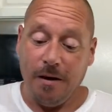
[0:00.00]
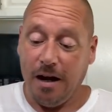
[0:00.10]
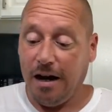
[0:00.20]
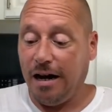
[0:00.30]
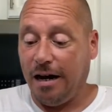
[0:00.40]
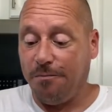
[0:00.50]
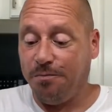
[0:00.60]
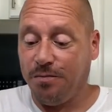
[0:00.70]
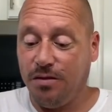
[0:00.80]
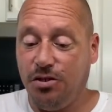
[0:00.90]
Um,
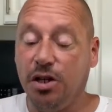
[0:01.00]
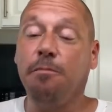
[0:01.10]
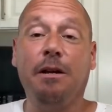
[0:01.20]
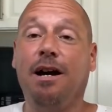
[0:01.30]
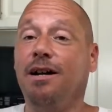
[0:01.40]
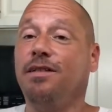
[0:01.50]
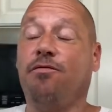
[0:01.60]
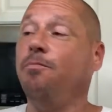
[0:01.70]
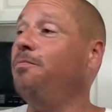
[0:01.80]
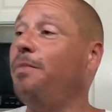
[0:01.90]
just because
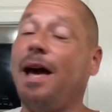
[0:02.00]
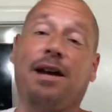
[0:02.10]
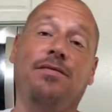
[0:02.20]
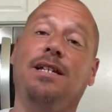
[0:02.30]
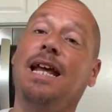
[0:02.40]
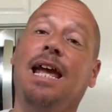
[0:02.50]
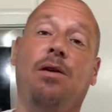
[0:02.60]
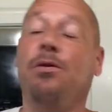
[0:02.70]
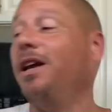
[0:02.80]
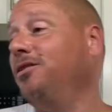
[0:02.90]
from back in the day
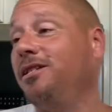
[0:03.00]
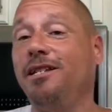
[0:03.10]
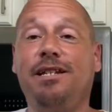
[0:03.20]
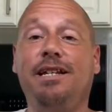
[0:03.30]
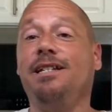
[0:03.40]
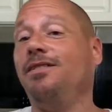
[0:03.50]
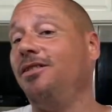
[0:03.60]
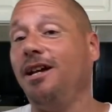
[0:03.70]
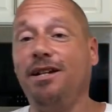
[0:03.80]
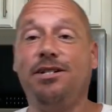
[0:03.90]
when I used to season
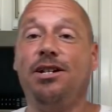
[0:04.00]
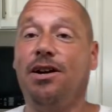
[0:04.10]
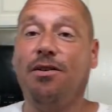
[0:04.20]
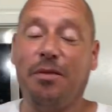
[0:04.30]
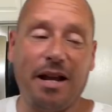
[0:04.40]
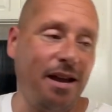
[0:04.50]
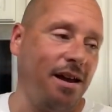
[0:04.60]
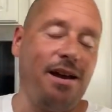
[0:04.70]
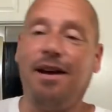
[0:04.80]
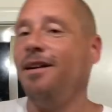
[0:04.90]
things, you know, I'm like,
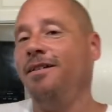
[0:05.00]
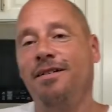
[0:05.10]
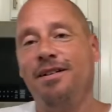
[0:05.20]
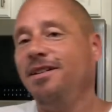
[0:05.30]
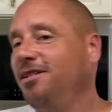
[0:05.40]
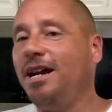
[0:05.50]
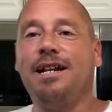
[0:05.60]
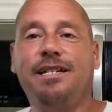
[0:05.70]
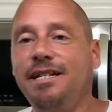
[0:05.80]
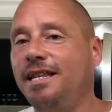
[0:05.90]
yeah, you
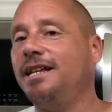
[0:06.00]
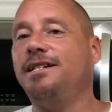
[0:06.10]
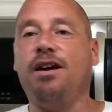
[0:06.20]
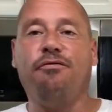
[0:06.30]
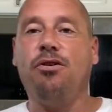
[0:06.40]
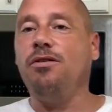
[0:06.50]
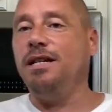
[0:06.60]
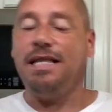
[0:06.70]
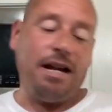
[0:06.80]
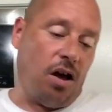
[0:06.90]
gotta season that stuff
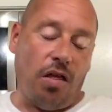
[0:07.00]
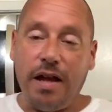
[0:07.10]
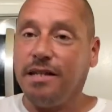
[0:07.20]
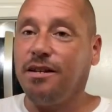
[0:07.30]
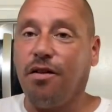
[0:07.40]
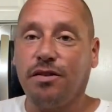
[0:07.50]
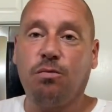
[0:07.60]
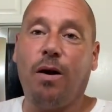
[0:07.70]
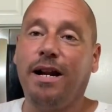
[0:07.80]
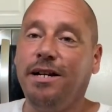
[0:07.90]
early, let all that stuff
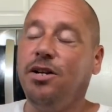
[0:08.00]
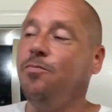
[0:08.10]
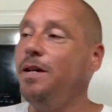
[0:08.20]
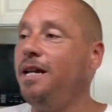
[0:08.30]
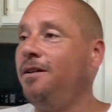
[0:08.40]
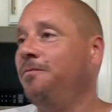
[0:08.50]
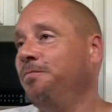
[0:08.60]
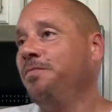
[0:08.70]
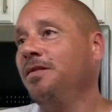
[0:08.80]
sweat into your meat.